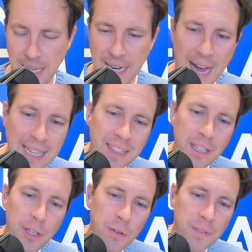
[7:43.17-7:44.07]
And I
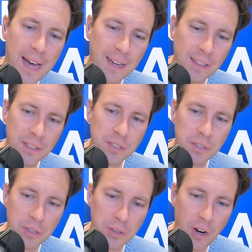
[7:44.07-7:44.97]
think uh, ah. you got to
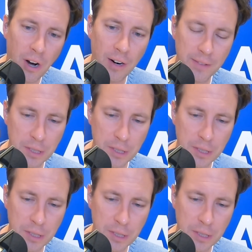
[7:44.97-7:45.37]
listen to the heart